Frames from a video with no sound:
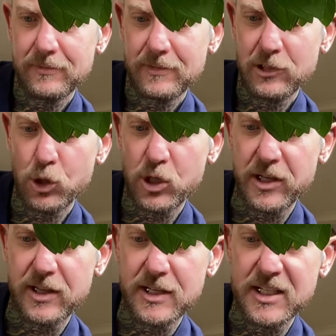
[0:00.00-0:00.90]
Look
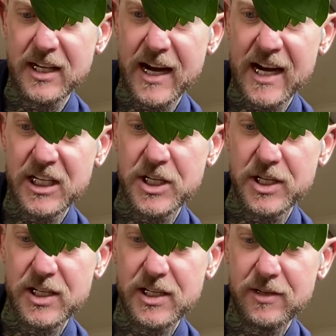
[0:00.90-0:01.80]
at the
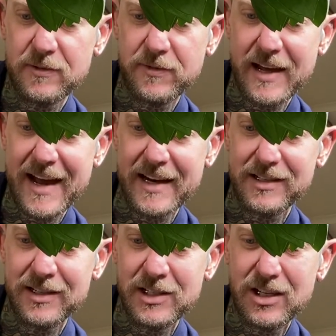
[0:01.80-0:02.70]
darkness of that.
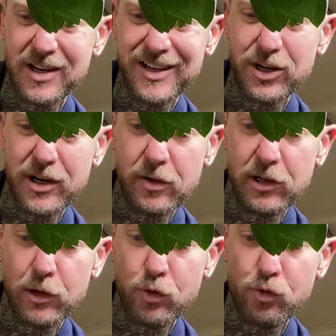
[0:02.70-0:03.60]
It's kind of got a
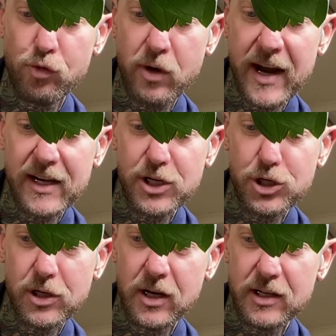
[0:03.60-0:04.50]
little
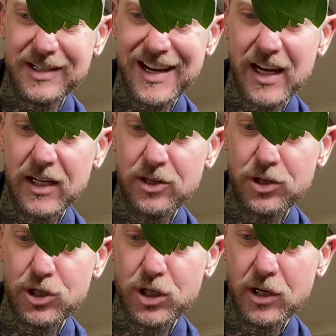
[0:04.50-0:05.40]
reddish kind of
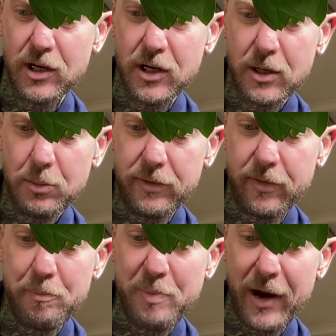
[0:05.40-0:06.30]
tinge, bit of
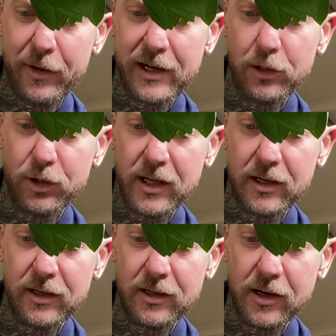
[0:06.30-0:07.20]
a berry
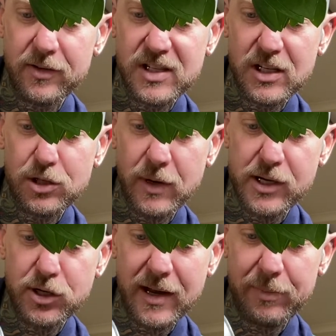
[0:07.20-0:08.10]
looking kind of
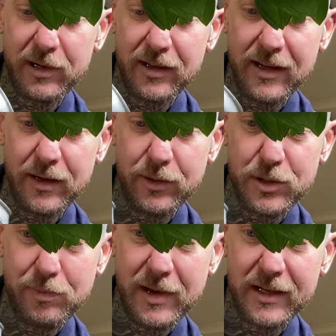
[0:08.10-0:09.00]
situation happening there, which
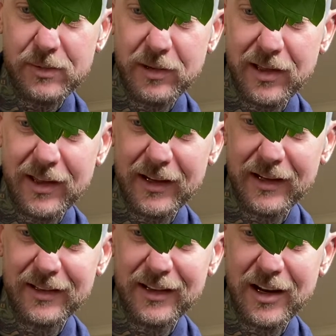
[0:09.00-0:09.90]
makes me think
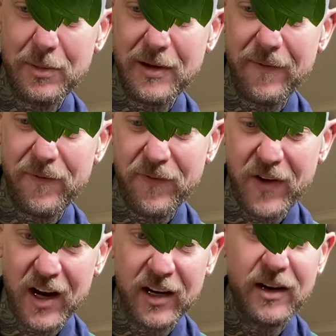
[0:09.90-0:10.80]
it's going to be
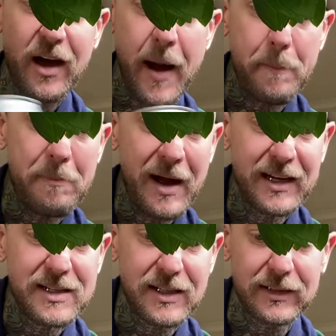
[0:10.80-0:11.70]
fucking
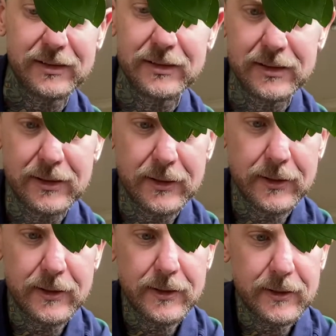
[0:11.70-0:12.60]
amazing.
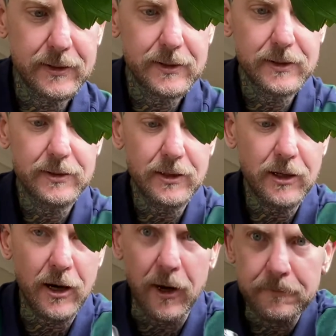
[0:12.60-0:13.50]

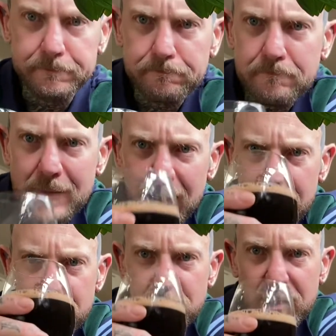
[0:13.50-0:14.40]
Oh,
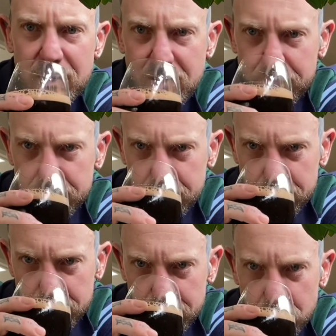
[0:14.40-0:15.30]
cheers.
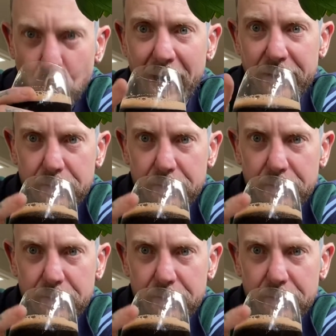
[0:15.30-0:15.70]
Wait.